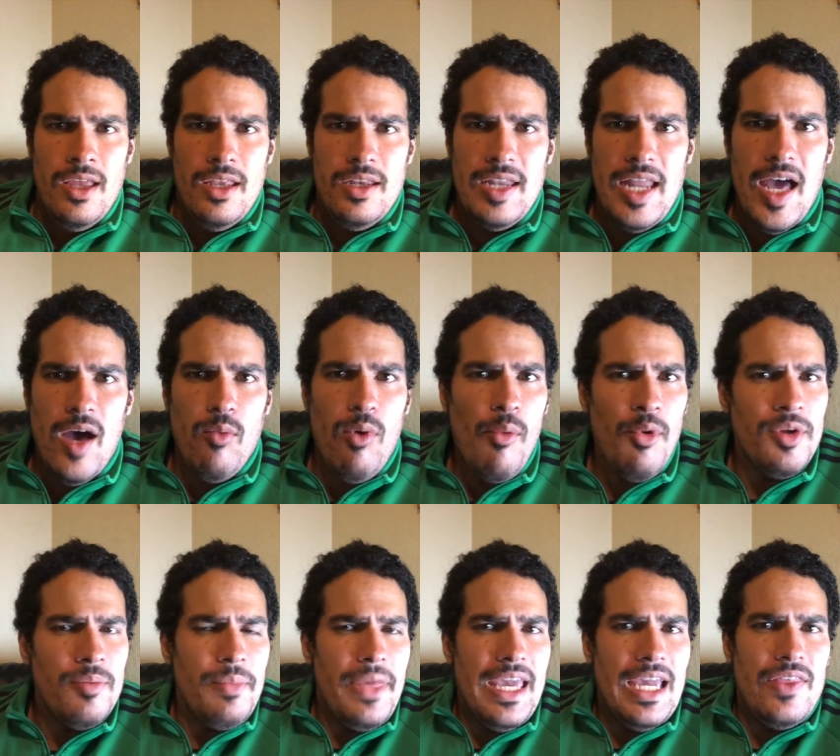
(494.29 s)
Now, what
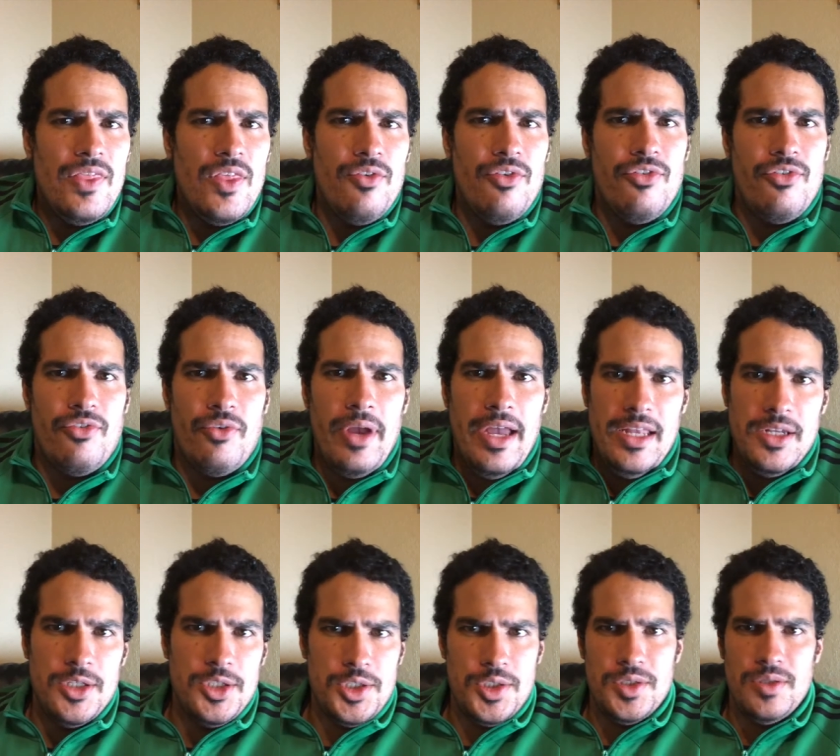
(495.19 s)
would make the
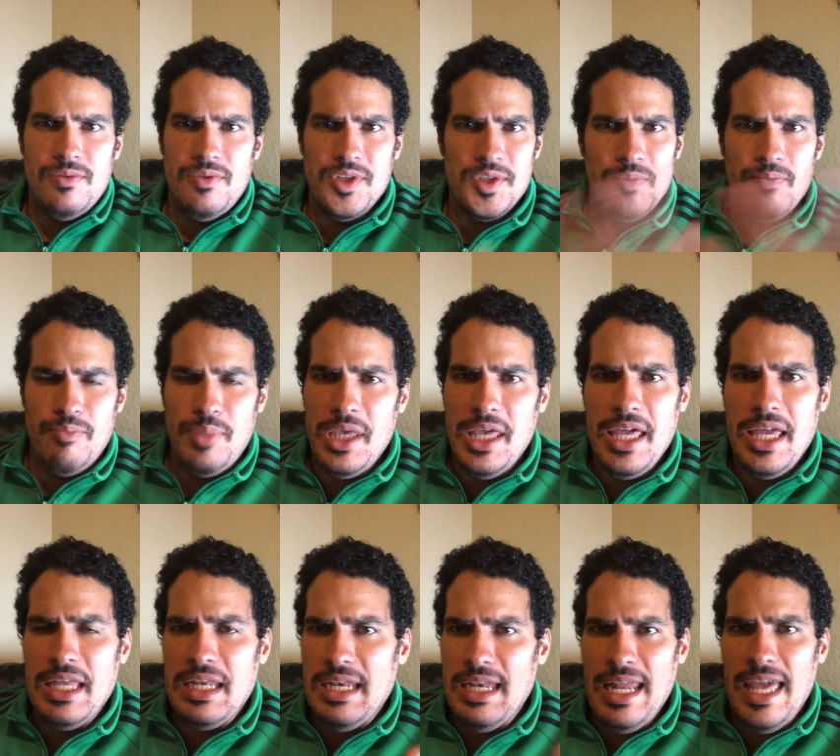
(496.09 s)
French, this
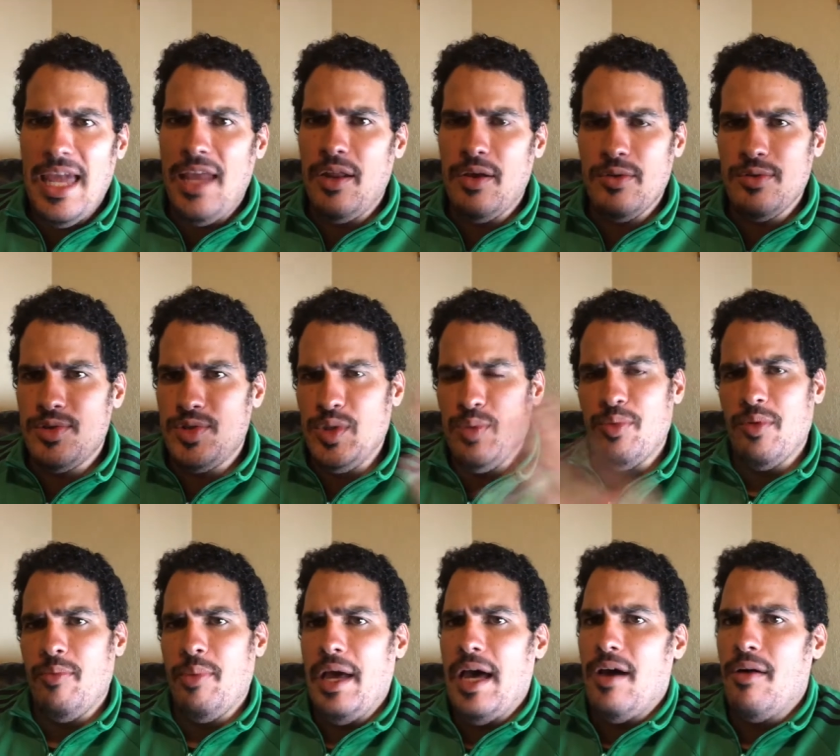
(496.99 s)
big NATO
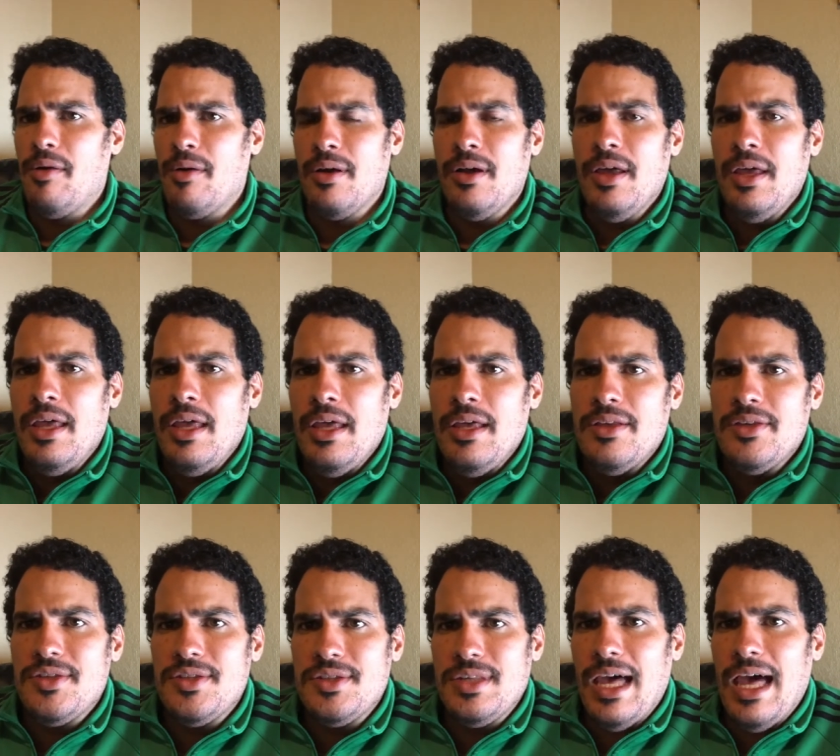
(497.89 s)
superpower,
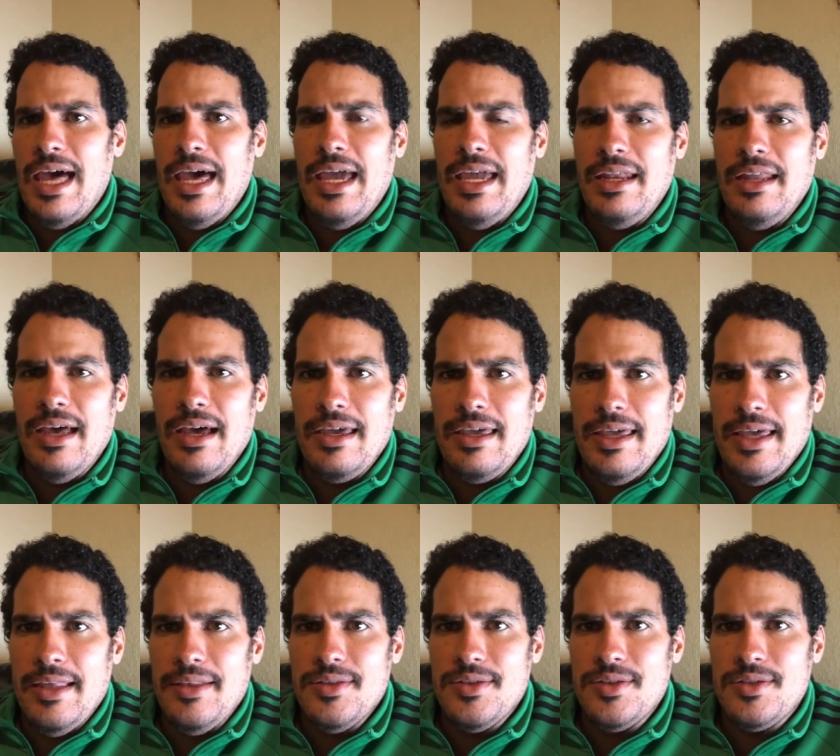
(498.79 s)
side
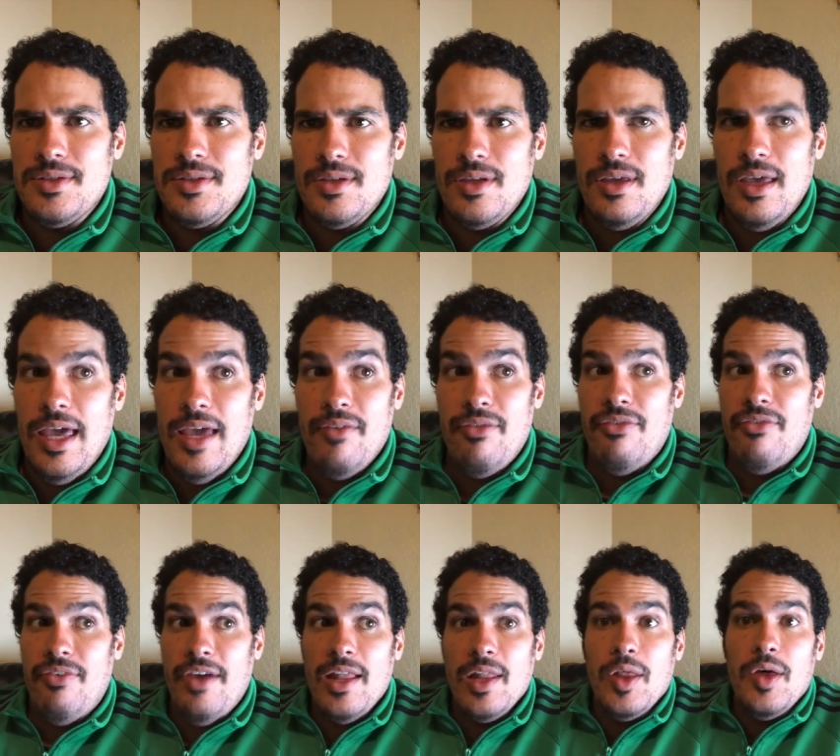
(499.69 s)
against a
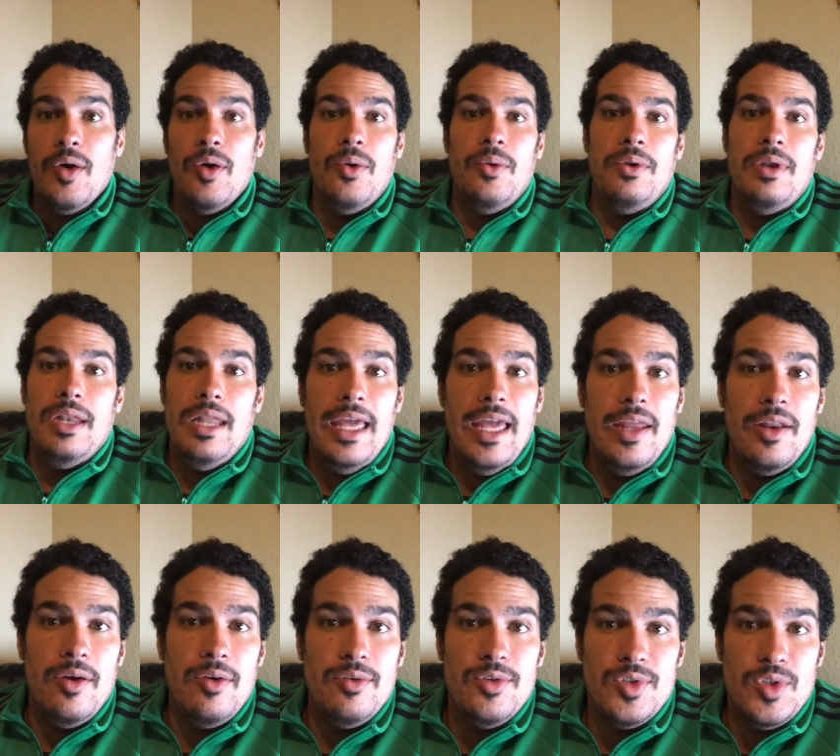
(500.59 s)
fellow
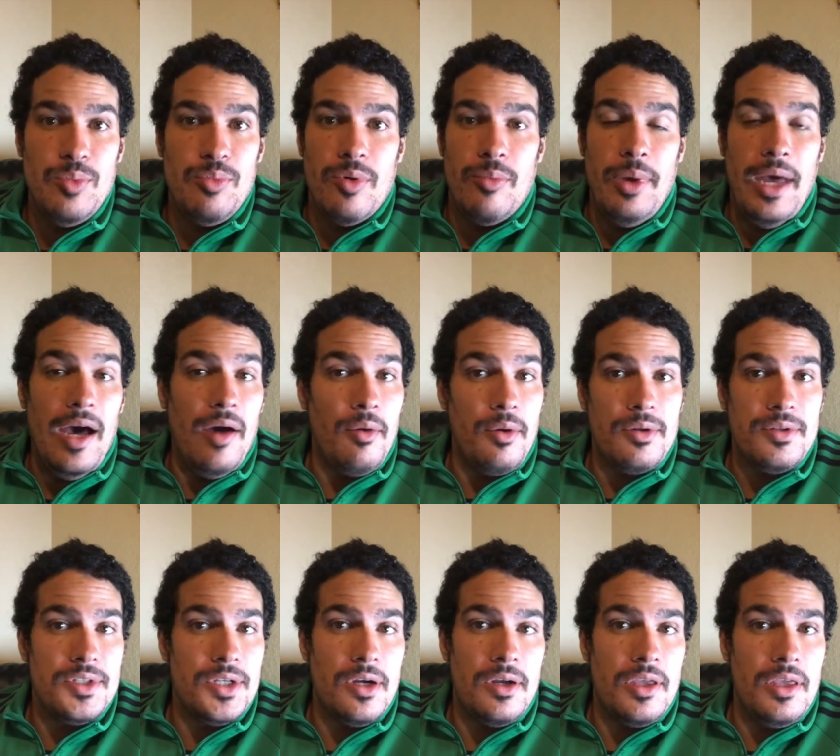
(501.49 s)
NATO superpower,
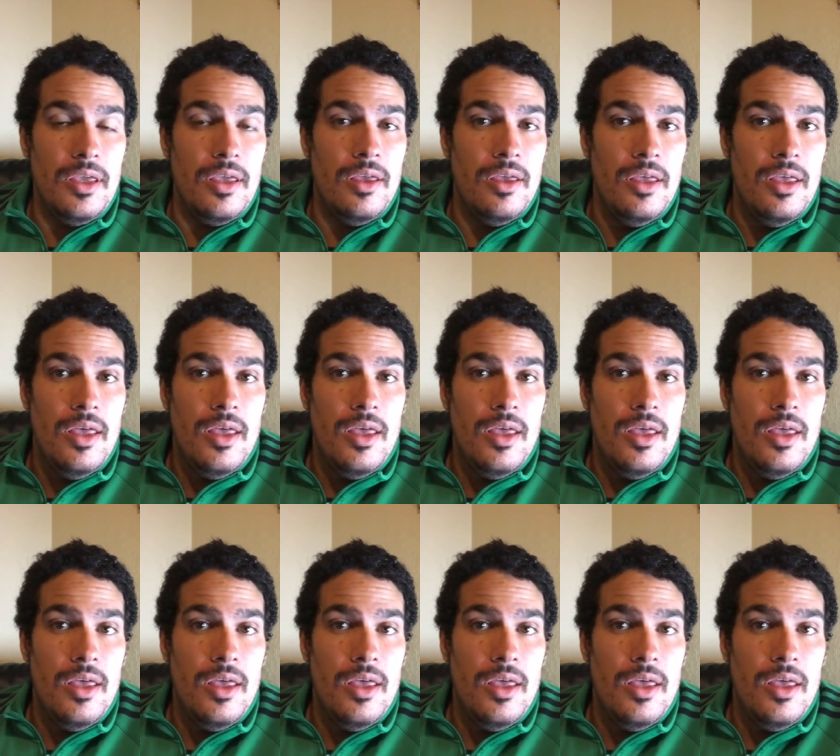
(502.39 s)
Turkey?